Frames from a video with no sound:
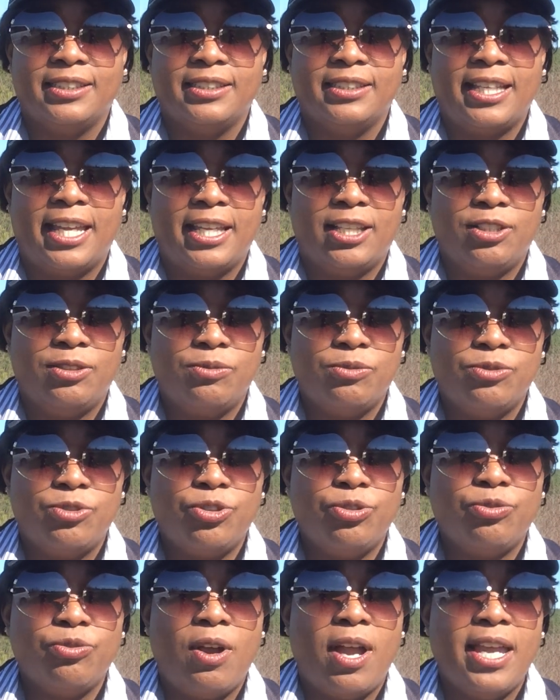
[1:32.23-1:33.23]
like
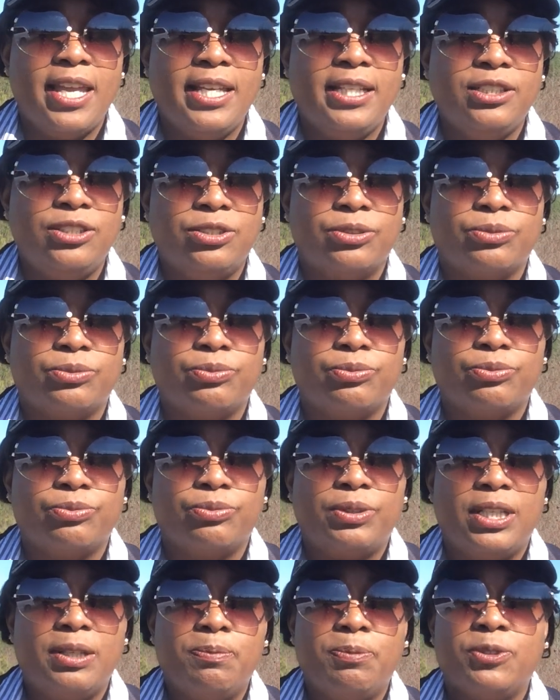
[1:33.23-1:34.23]
trying to
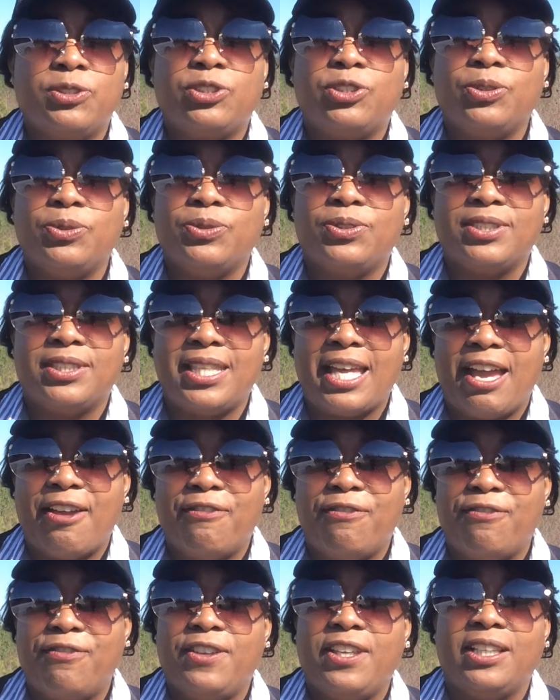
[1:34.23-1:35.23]
reproduce
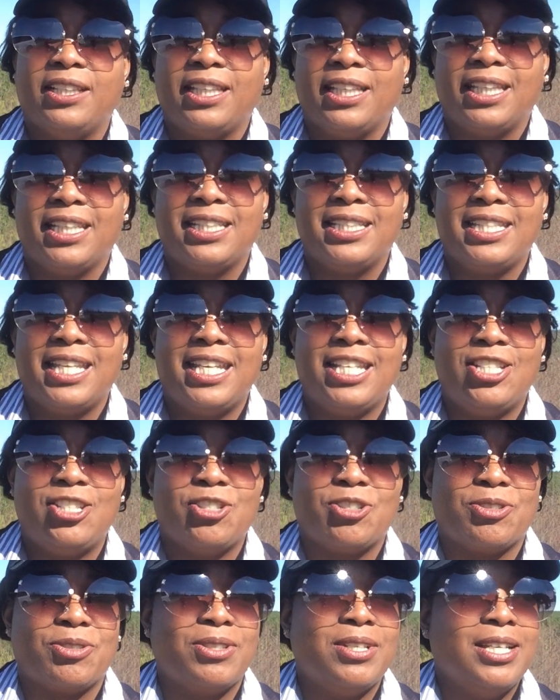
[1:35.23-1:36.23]
that feeling in
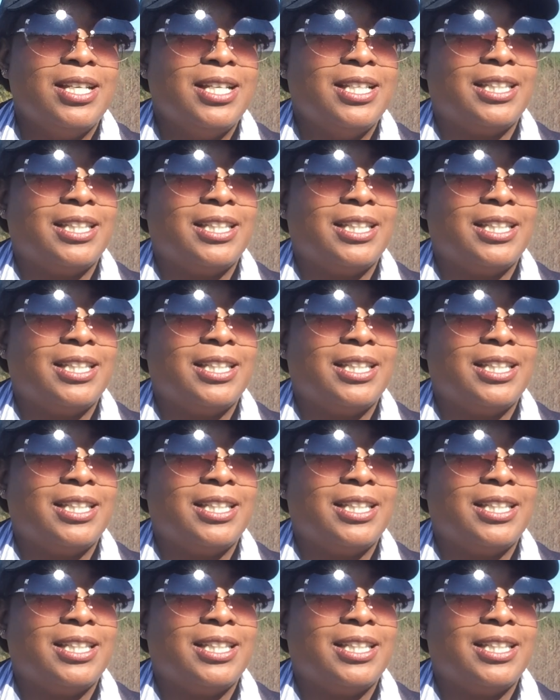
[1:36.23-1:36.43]
nature.